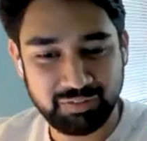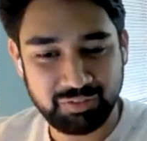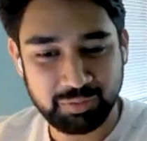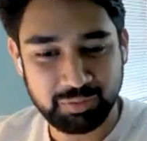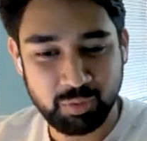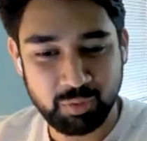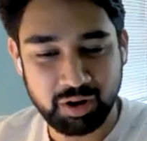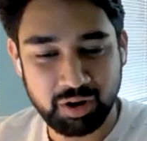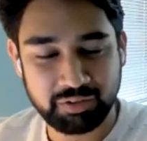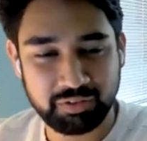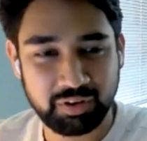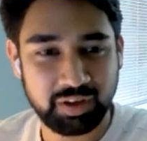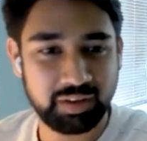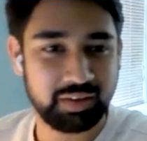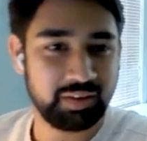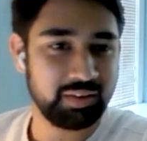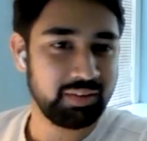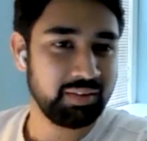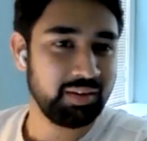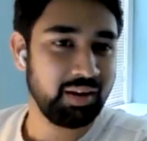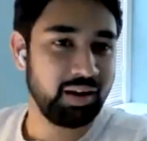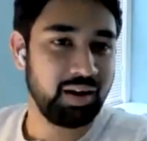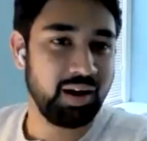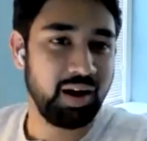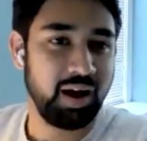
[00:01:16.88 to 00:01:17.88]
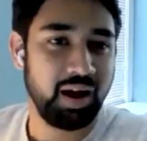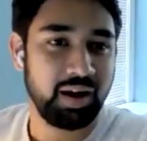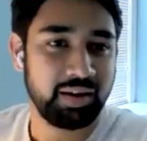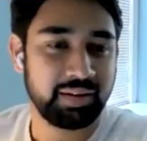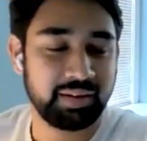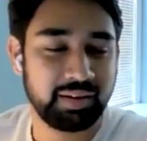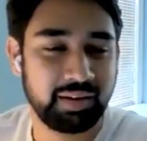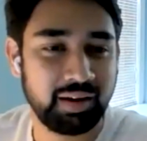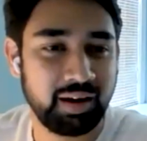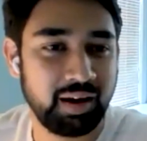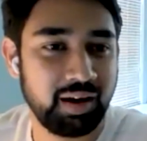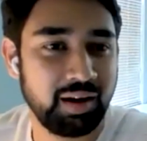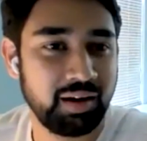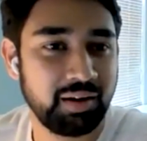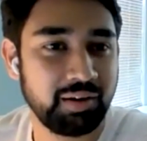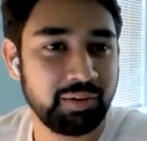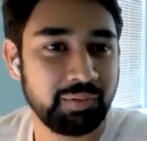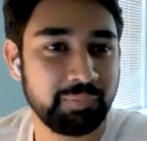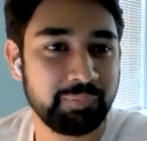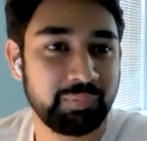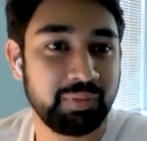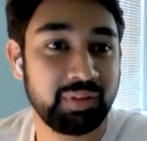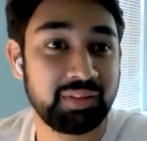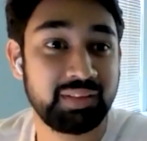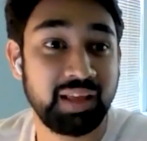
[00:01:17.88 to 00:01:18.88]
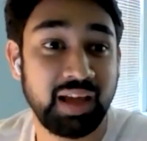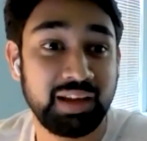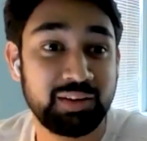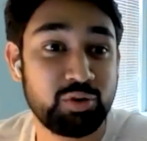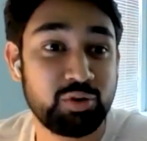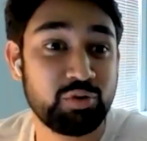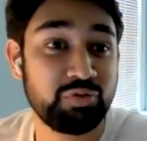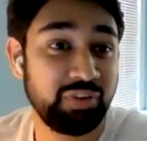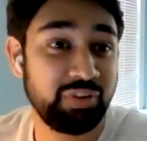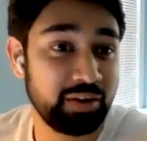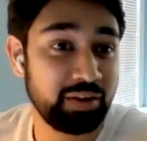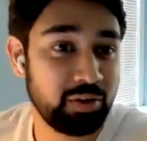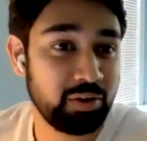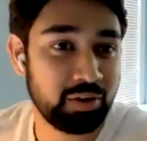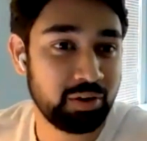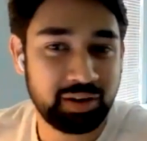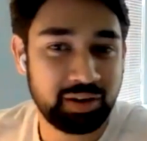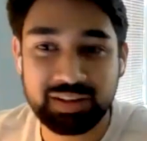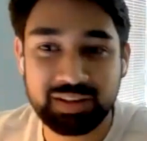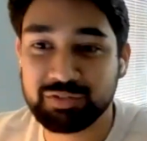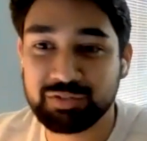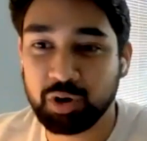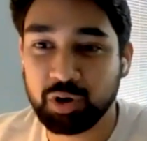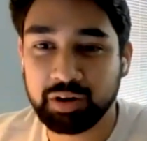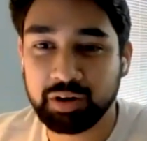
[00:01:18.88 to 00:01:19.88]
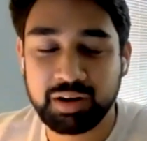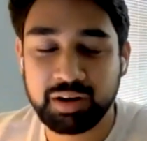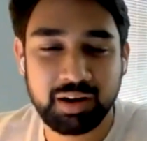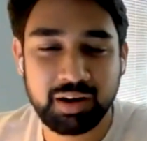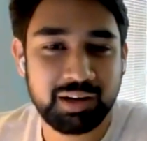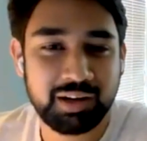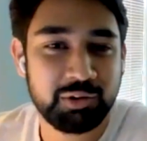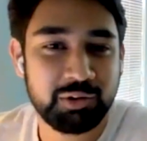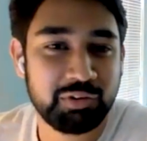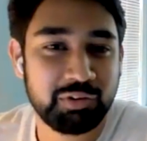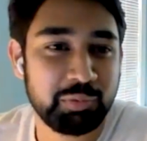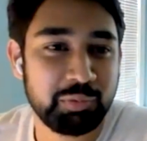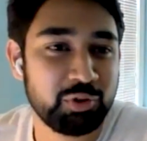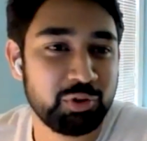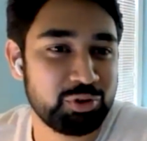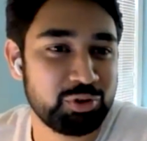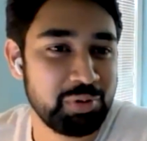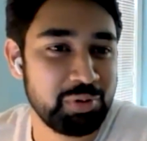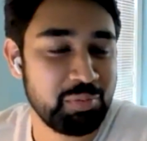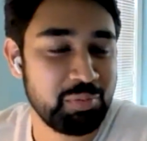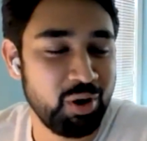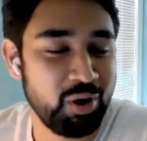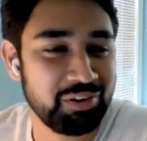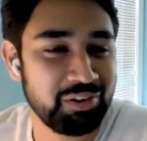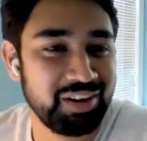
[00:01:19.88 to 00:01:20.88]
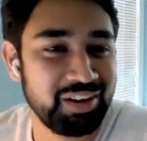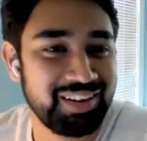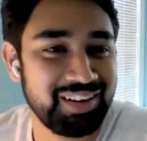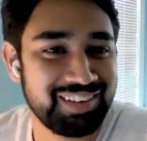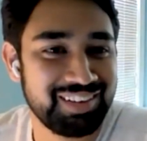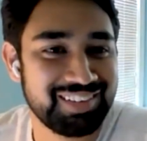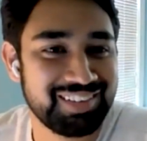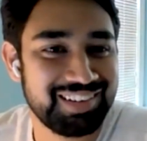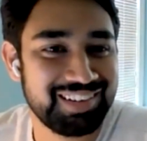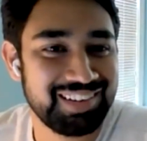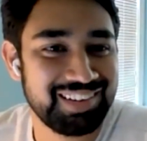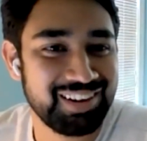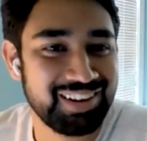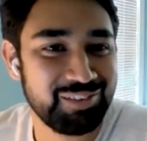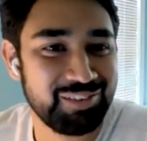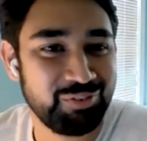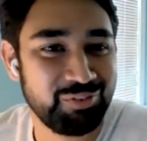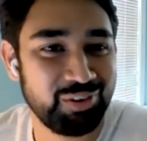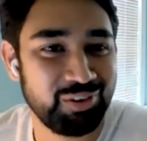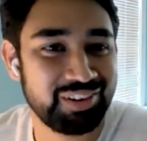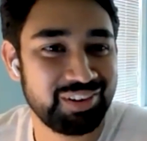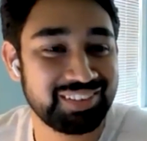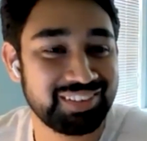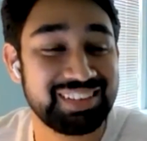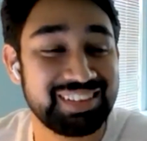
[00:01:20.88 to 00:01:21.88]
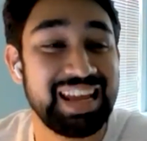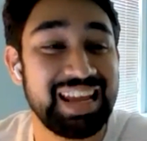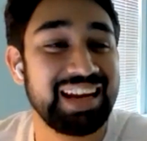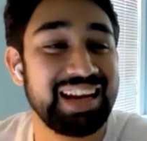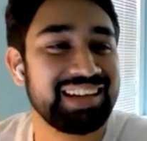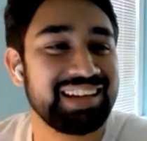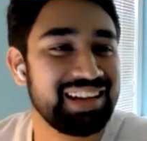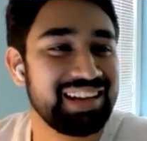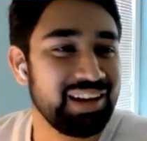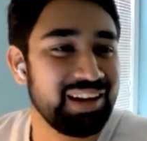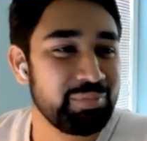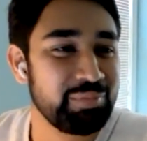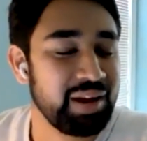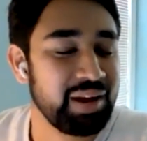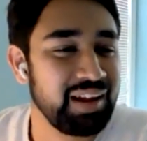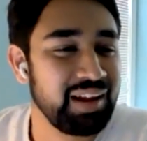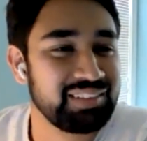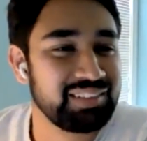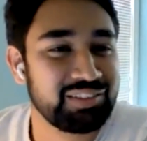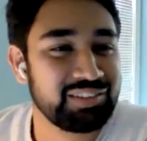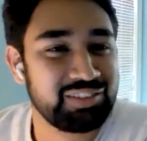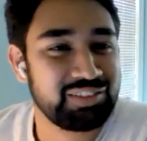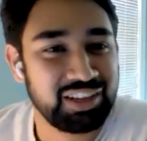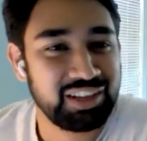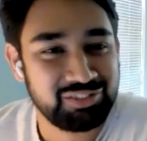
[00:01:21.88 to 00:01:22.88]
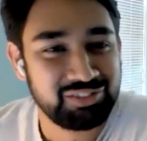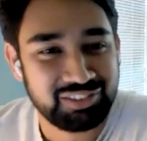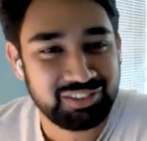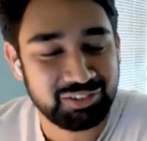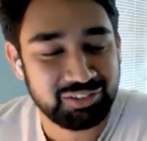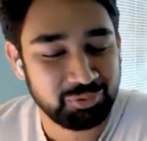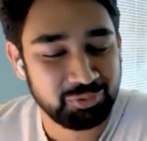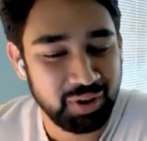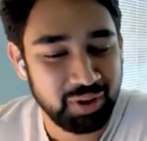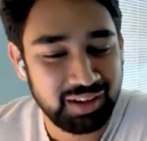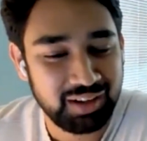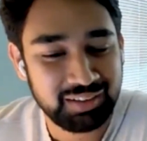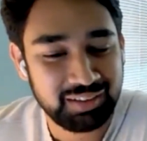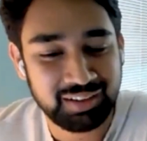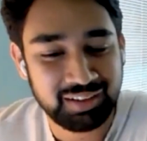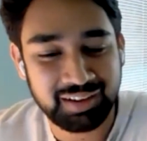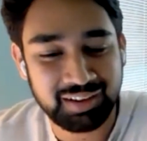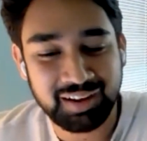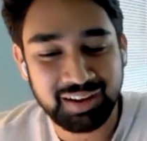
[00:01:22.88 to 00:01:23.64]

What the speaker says: for moderating. And thank you, Farooq. He's not here. You're supposed to be moderating earlier for the idea behind this session as well.